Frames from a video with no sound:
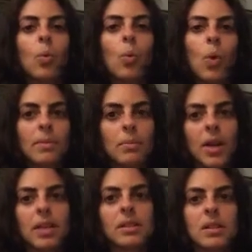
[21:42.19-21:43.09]
What
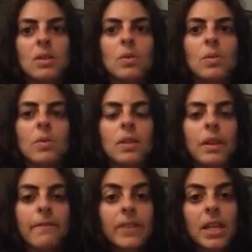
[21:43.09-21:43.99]
brings you
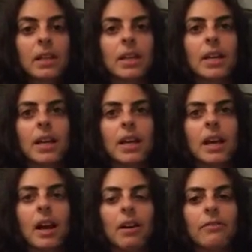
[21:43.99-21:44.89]
the feeling
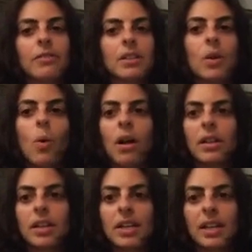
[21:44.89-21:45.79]
of this
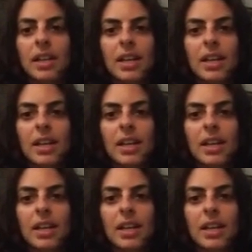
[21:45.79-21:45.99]
quality?